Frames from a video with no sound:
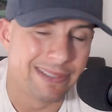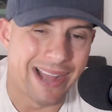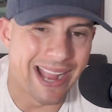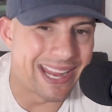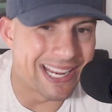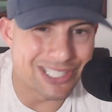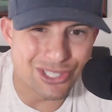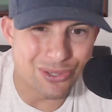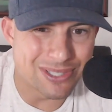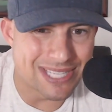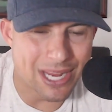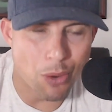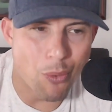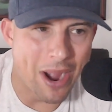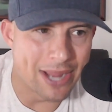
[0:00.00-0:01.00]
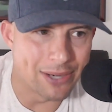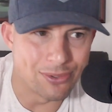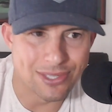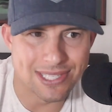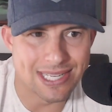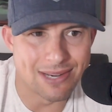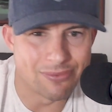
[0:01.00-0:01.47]
I guess you could say a wide
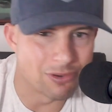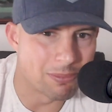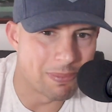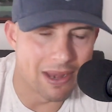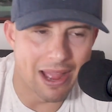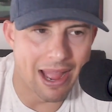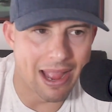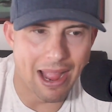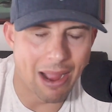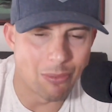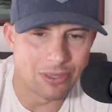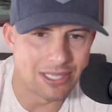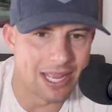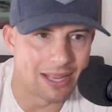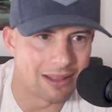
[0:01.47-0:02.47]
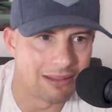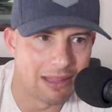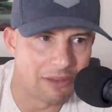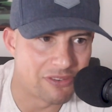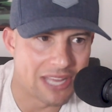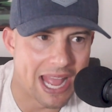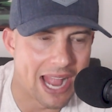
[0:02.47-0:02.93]
receiver, but I would take a
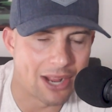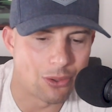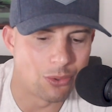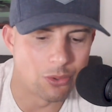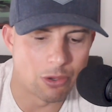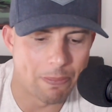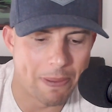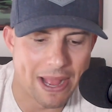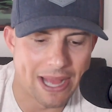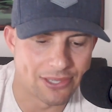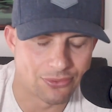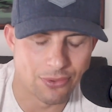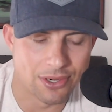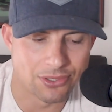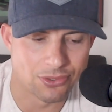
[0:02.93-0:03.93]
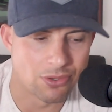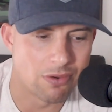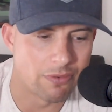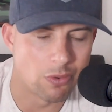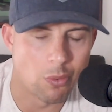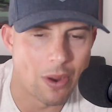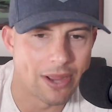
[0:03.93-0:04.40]
left tackle or a pass rusher
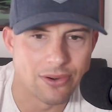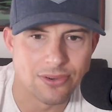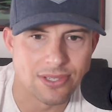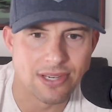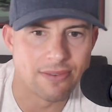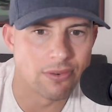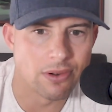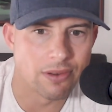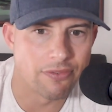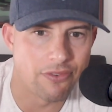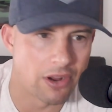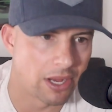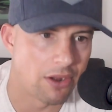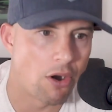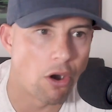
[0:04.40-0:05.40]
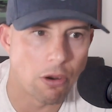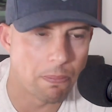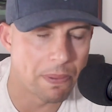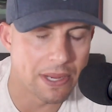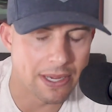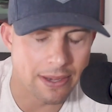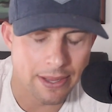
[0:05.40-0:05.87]
over a wide receiver in a fucking
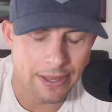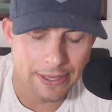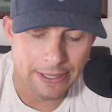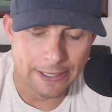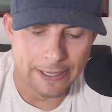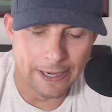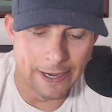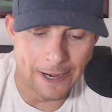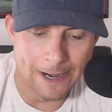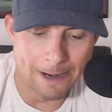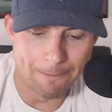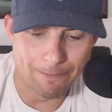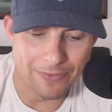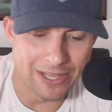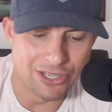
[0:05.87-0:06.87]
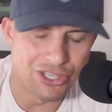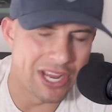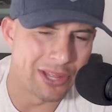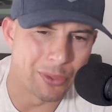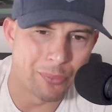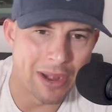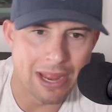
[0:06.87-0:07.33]
heartbeat. And
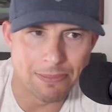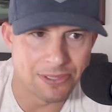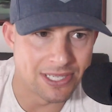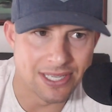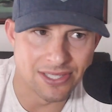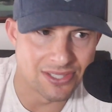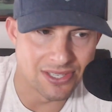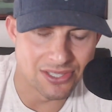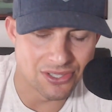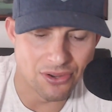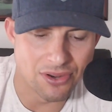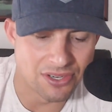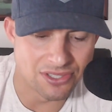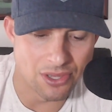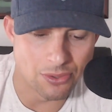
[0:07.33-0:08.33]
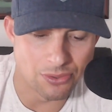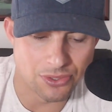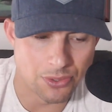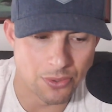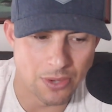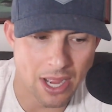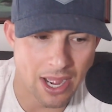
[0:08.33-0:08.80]
Jalen Ramsey isn't as good as those
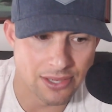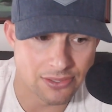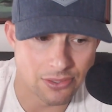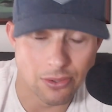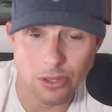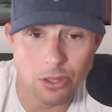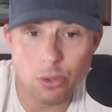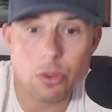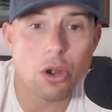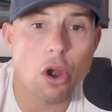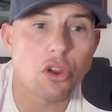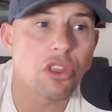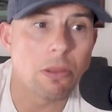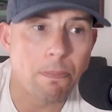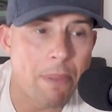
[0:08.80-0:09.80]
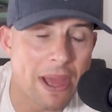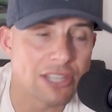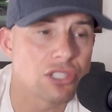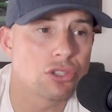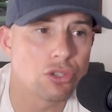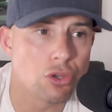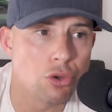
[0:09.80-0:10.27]
two guys. So you could argue the
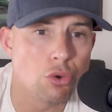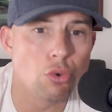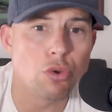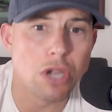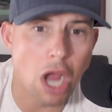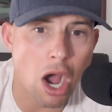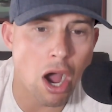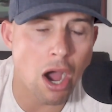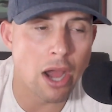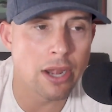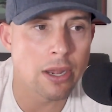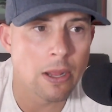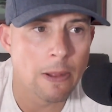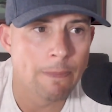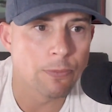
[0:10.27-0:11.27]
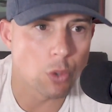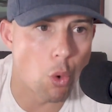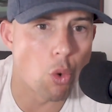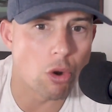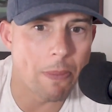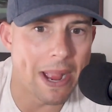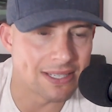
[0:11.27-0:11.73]
best two
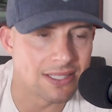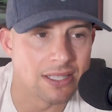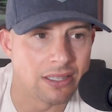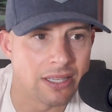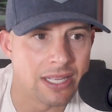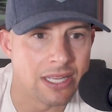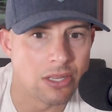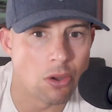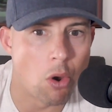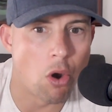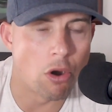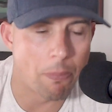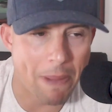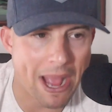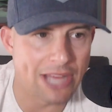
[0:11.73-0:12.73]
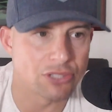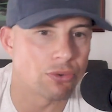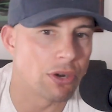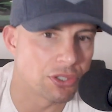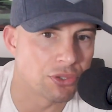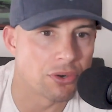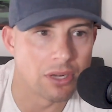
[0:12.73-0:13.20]
non-quarterbacks in the league are a pass
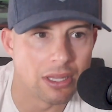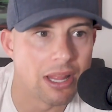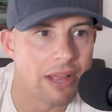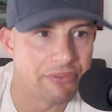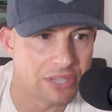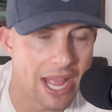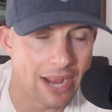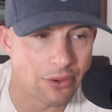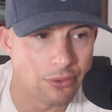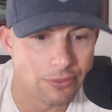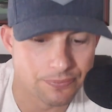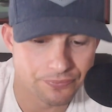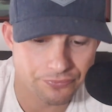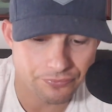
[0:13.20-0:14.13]
rusher and a left tackle.